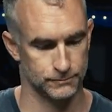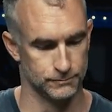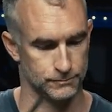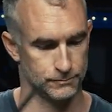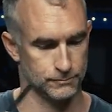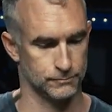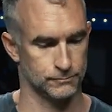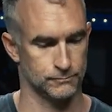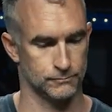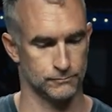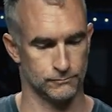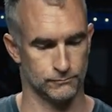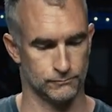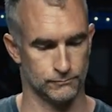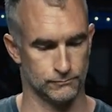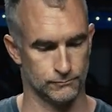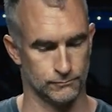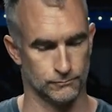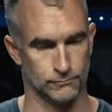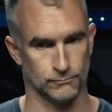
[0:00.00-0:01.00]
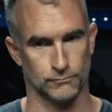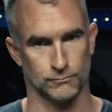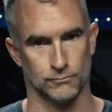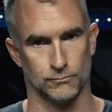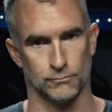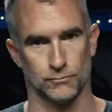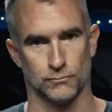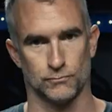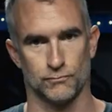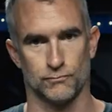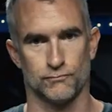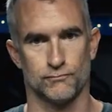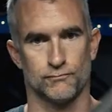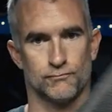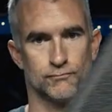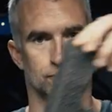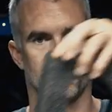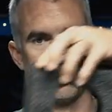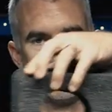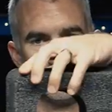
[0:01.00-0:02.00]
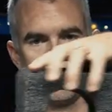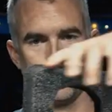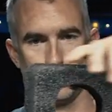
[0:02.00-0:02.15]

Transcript: No one is speaking in this clip.